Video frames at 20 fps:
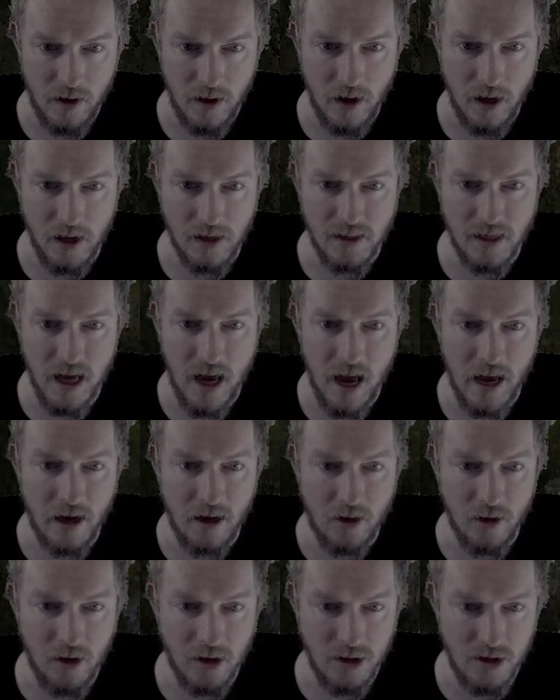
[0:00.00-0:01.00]
as high
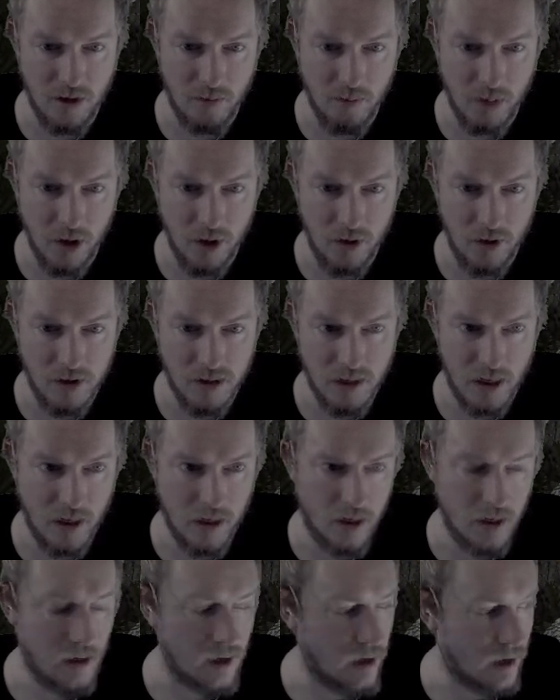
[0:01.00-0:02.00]
crushing blow as I
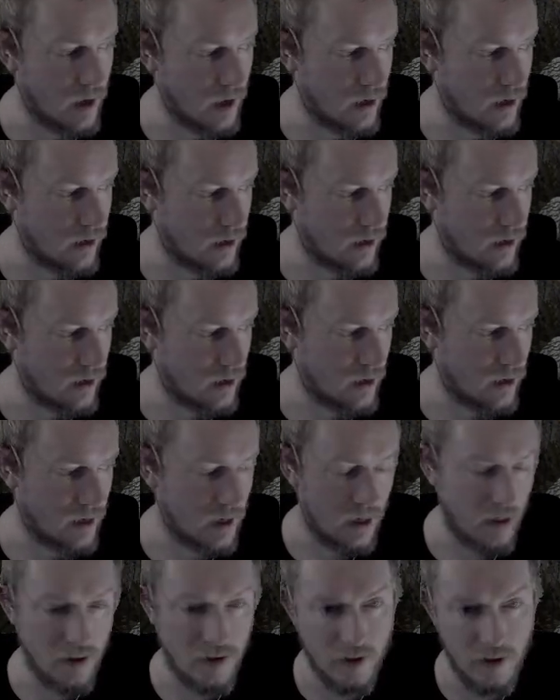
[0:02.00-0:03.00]
can get,
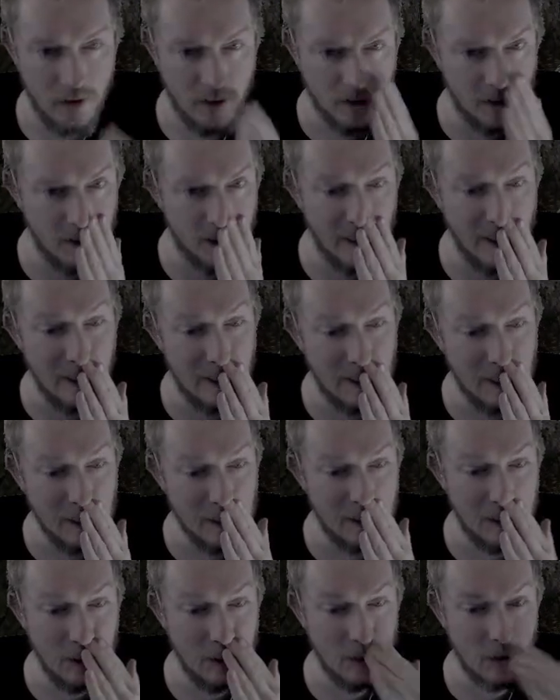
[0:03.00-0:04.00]
and then literally
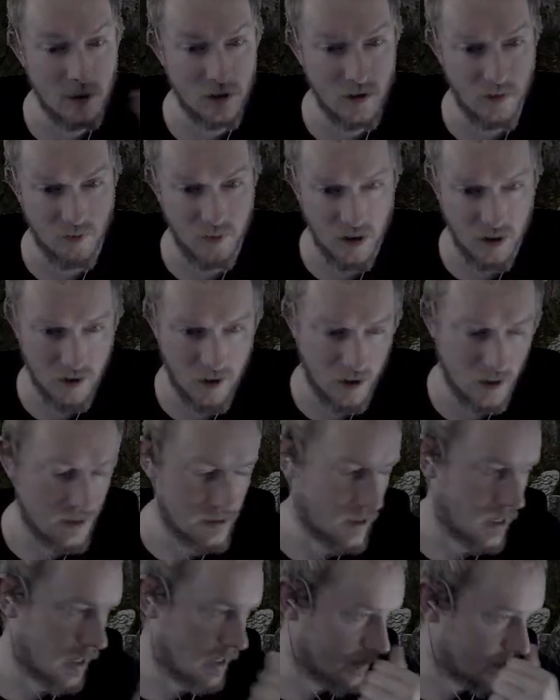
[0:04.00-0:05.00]
just use something like
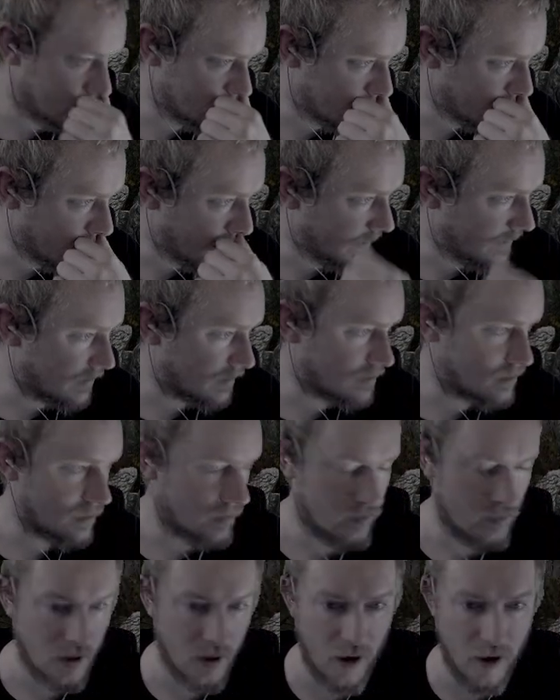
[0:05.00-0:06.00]
Tiger Strike or
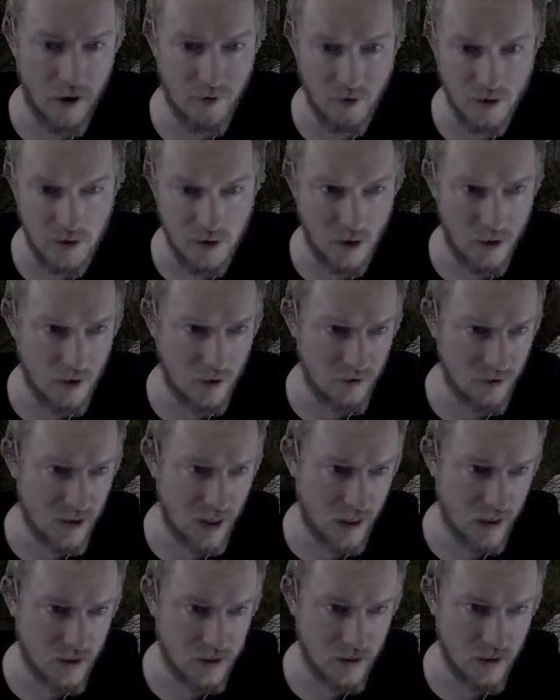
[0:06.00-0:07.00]
something, have a ton of
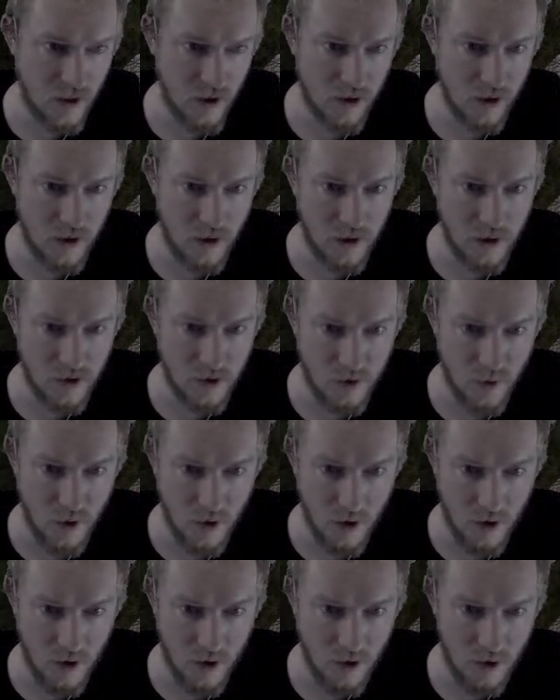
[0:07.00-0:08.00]
dexterity as
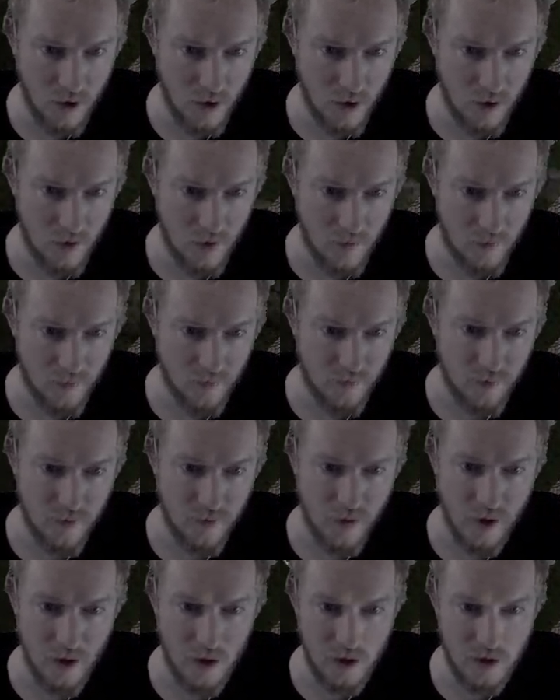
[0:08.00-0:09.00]
well,
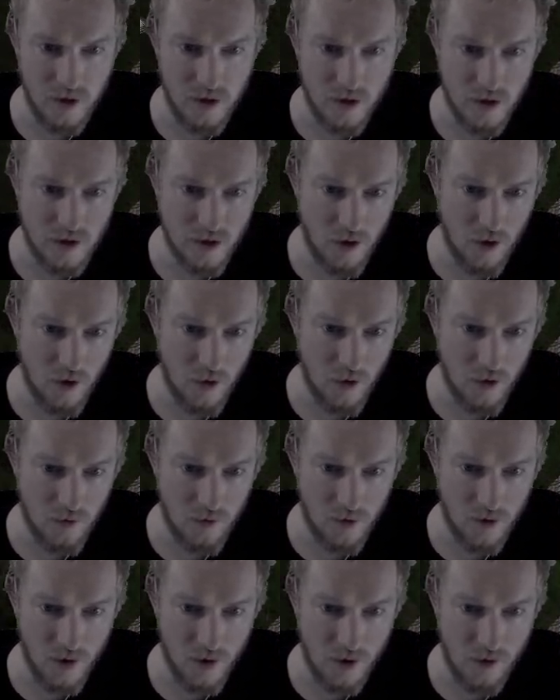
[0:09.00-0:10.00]
and just go
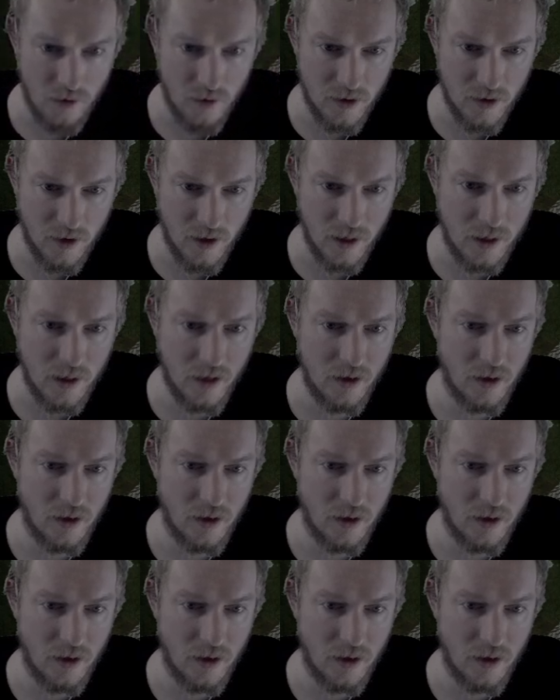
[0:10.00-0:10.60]
over there with like